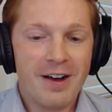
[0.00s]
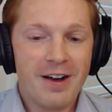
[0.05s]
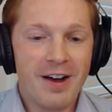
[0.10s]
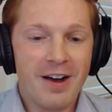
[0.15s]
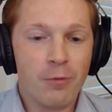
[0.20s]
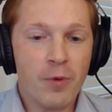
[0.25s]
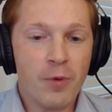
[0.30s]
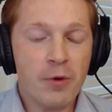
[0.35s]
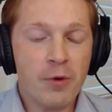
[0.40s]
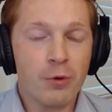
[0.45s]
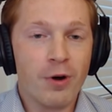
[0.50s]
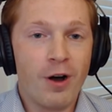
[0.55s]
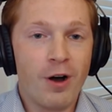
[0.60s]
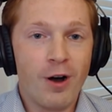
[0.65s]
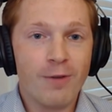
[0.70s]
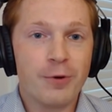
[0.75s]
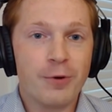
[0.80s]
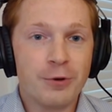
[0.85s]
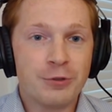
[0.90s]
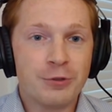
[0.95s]
uh, we were
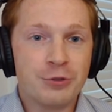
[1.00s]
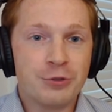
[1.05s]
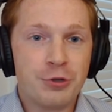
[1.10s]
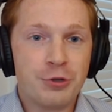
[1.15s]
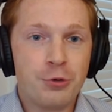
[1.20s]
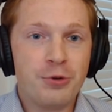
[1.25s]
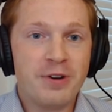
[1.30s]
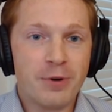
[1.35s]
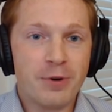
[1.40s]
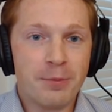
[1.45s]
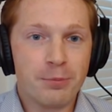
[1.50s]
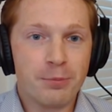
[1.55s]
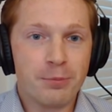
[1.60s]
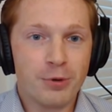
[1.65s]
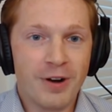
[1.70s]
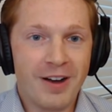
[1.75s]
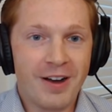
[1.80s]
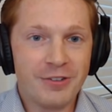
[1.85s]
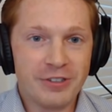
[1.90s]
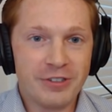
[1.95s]
offered two different
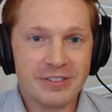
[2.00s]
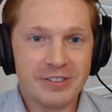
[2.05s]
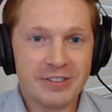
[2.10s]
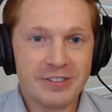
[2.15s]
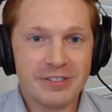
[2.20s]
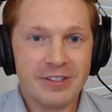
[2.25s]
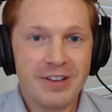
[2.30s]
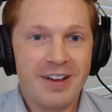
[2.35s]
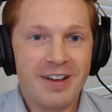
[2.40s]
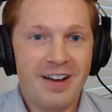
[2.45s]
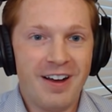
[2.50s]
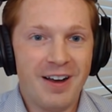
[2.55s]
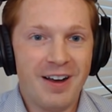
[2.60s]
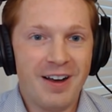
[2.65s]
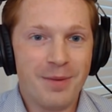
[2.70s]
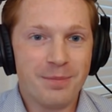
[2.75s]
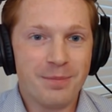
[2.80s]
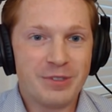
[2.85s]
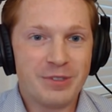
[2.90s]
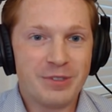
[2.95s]
projects
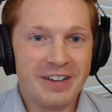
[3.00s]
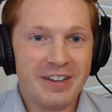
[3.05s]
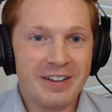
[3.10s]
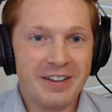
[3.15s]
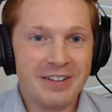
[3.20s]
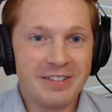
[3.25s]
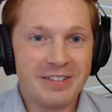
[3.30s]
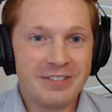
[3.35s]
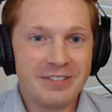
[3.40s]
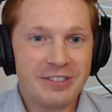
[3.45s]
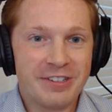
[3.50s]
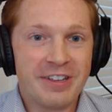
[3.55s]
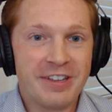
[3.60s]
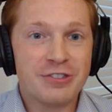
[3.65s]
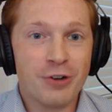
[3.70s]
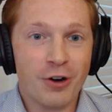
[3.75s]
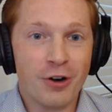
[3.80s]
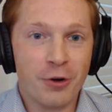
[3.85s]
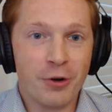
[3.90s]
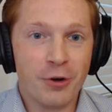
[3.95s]
um, to, to
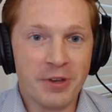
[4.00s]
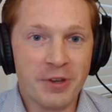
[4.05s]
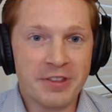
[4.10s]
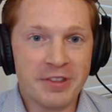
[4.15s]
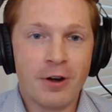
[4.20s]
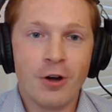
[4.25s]
get started with.